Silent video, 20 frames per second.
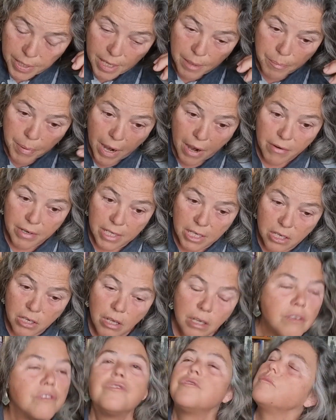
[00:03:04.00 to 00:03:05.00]
he apparently
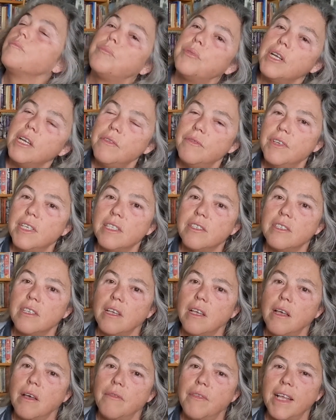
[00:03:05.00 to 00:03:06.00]
knows from previous
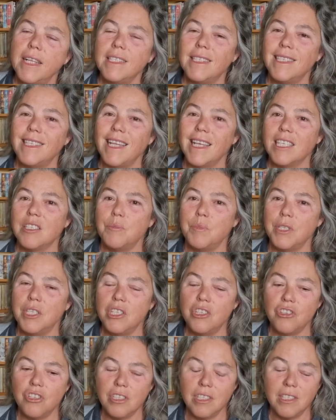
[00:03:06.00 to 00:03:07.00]
events and
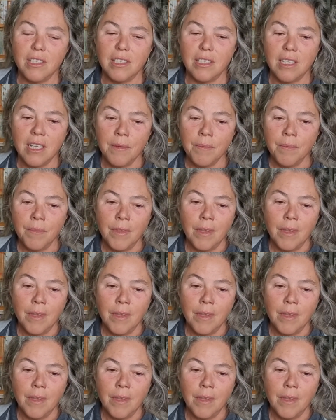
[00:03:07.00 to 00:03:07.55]
expeditions